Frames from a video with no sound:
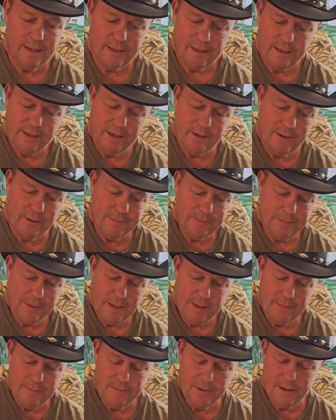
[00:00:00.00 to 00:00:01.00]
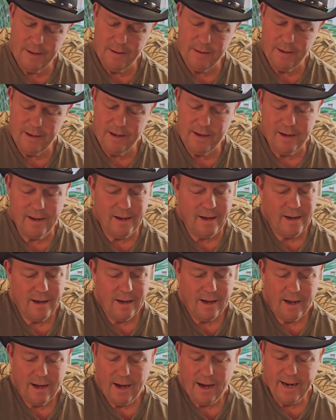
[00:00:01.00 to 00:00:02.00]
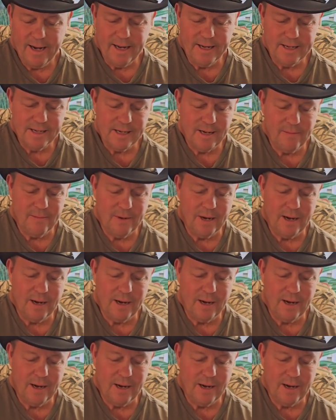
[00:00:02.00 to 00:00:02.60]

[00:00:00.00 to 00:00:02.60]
You know, I'm, I, I guess I'm,